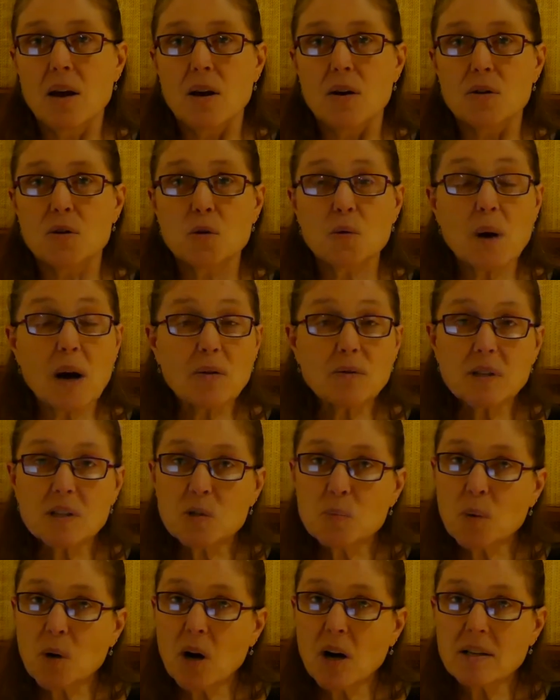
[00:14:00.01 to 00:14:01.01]
Throughout this
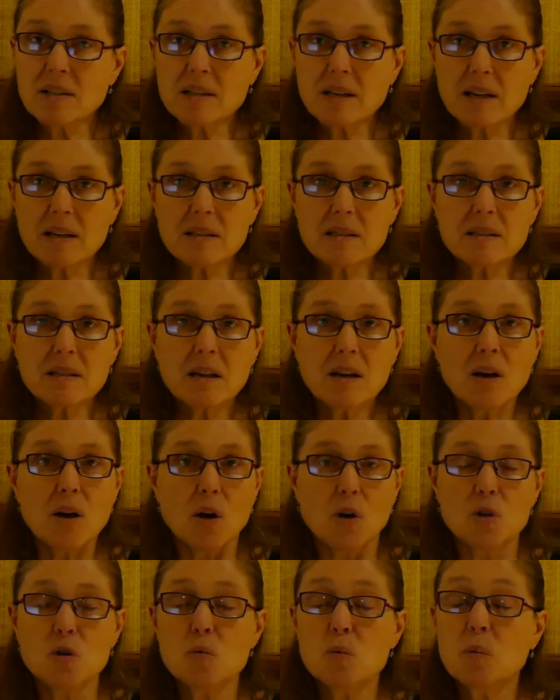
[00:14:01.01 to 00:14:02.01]
process,
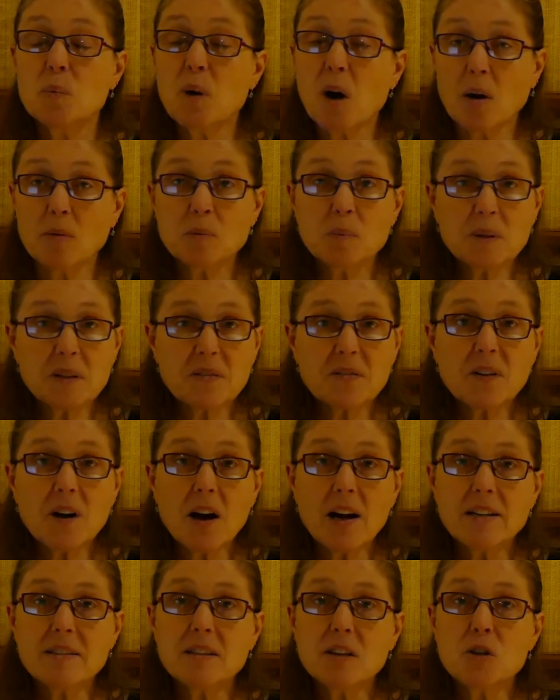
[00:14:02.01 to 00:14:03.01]
you will probably
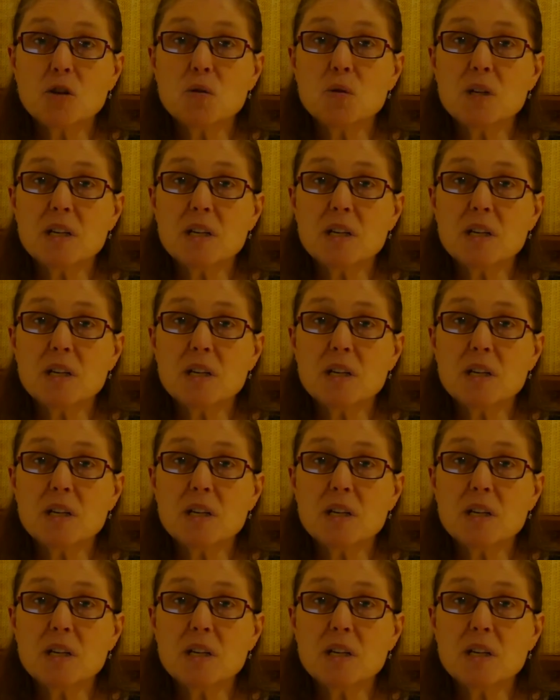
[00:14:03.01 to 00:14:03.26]
find that you